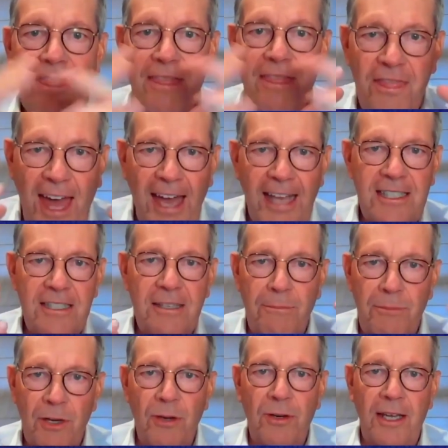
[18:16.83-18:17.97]
That's the
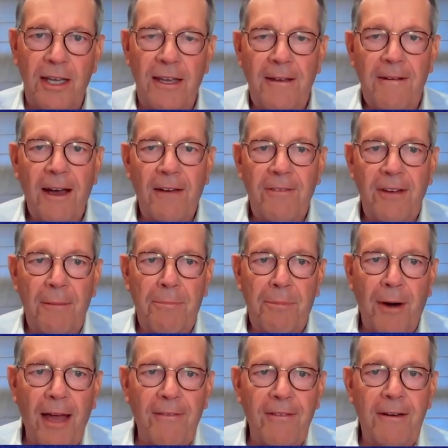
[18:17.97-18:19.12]
beauty of a
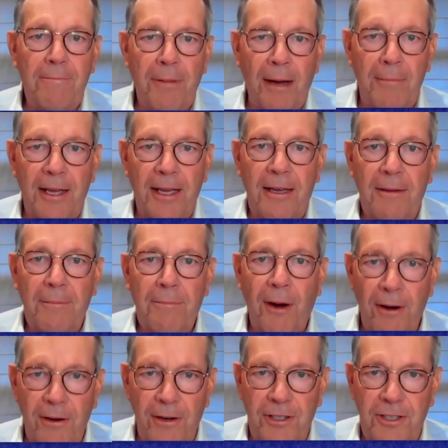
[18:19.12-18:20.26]
private-public
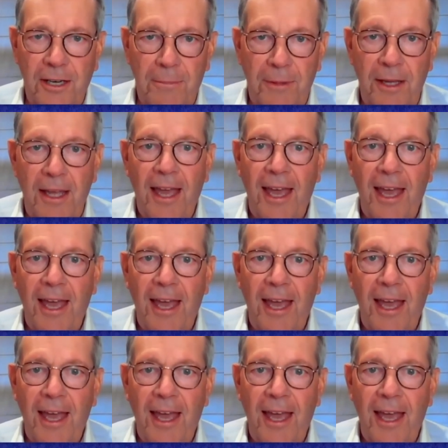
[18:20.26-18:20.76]
partnership,